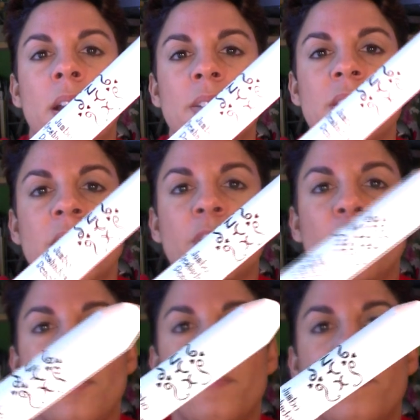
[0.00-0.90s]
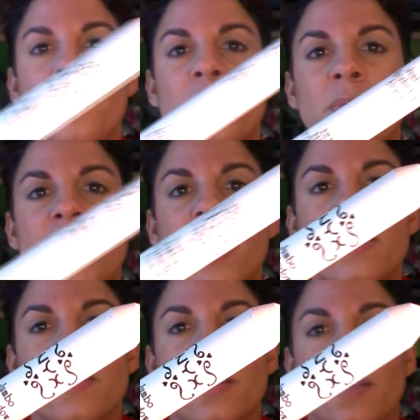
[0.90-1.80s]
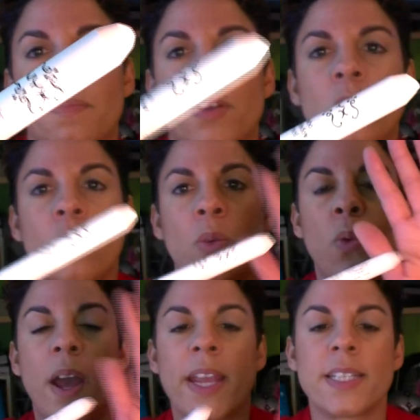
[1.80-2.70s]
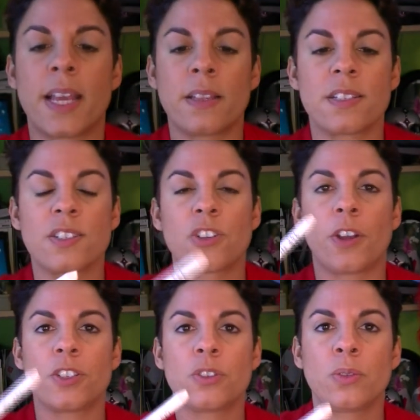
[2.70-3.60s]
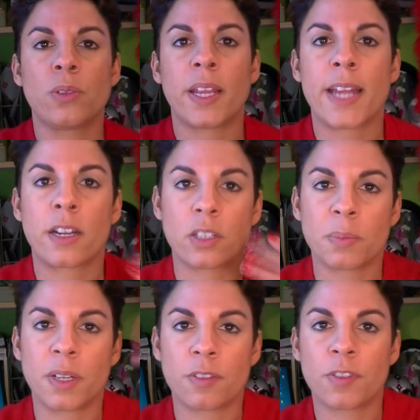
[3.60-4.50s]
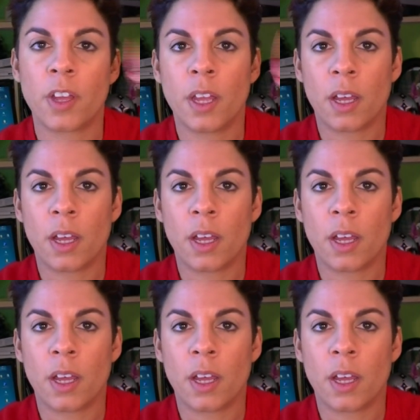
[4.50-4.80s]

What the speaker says: Stick from NYX in Milk or White, and this is going to lay down a little bit of